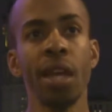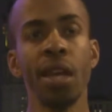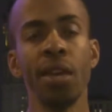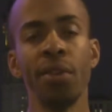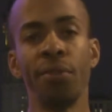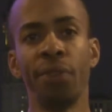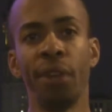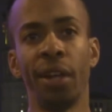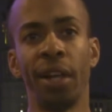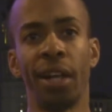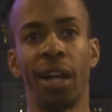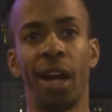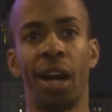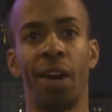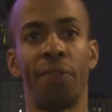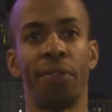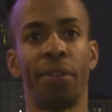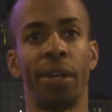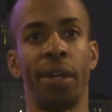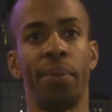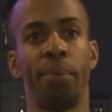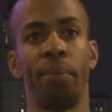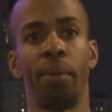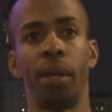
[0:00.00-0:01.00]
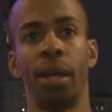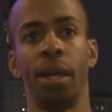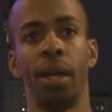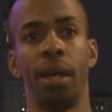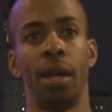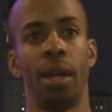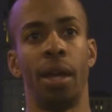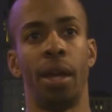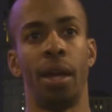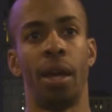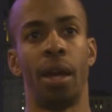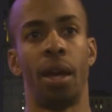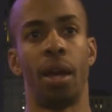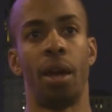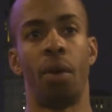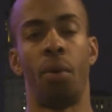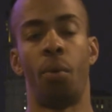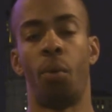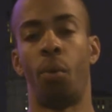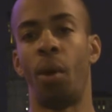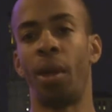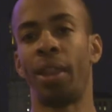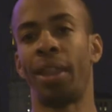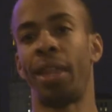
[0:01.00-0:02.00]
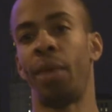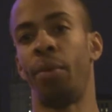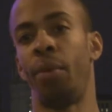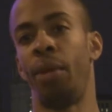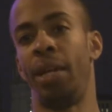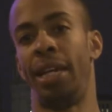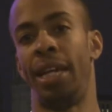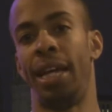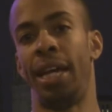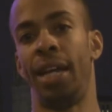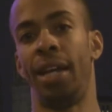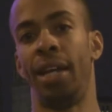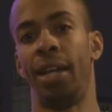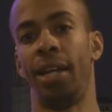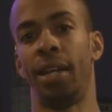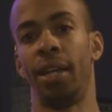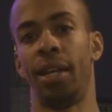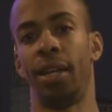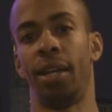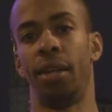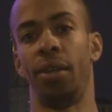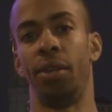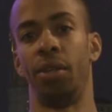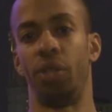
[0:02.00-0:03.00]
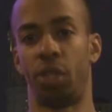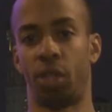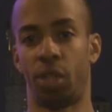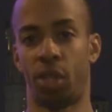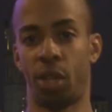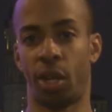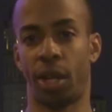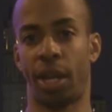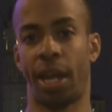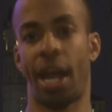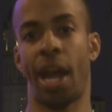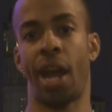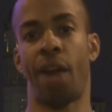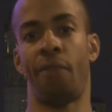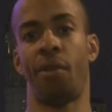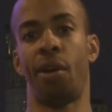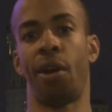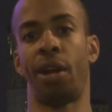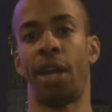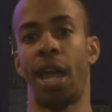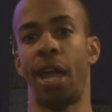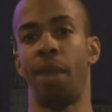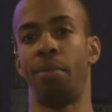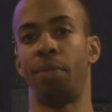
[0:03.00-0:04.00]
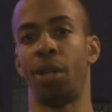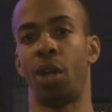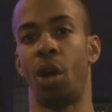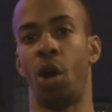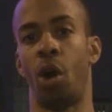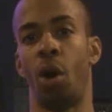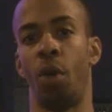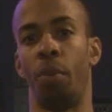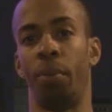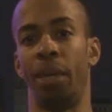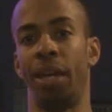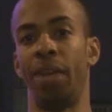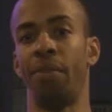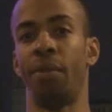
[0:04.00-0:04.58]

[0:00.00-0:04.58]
in Philadelphia, one thing we did is took care of our games at home.